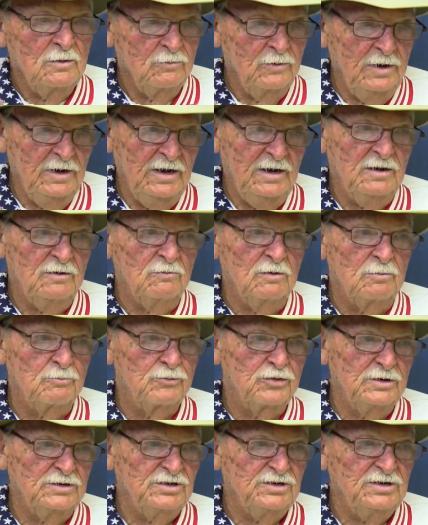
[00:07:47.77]
We need to
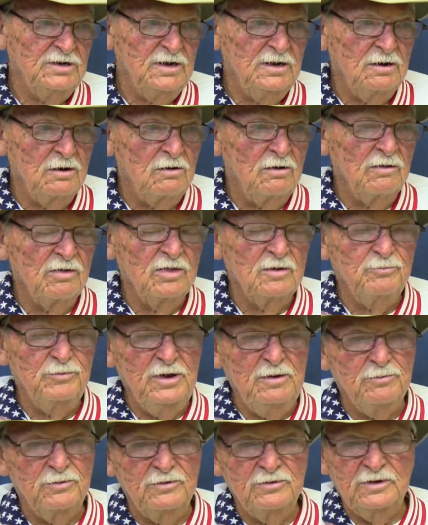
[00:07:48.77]
appreciate all of the
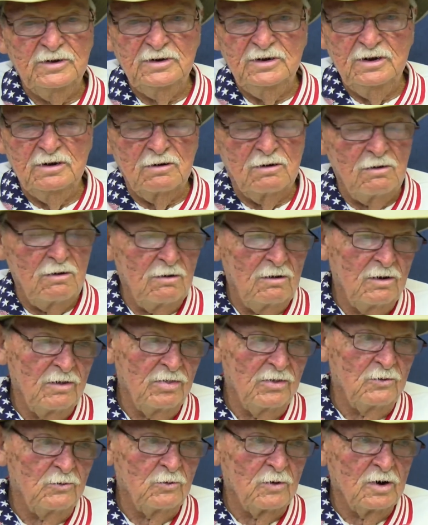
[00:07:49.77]
people that did all
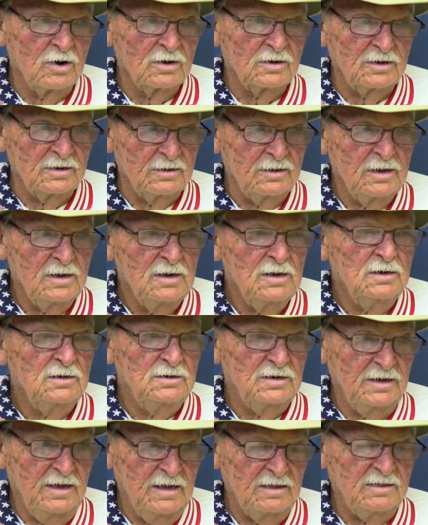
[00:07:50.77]
of the work
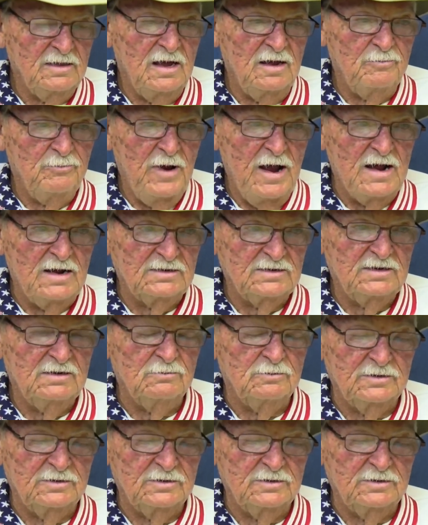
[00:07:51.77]
to get that passed.